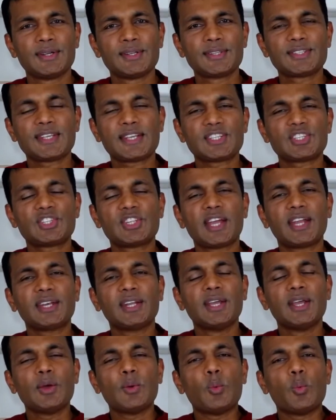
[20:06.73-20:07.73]
such
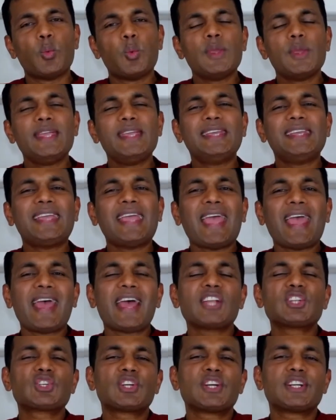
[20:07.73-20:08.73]
that we
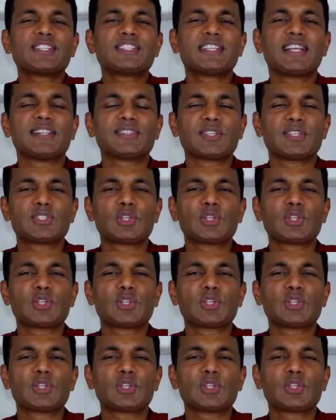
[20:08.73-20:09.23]
catch ourselves.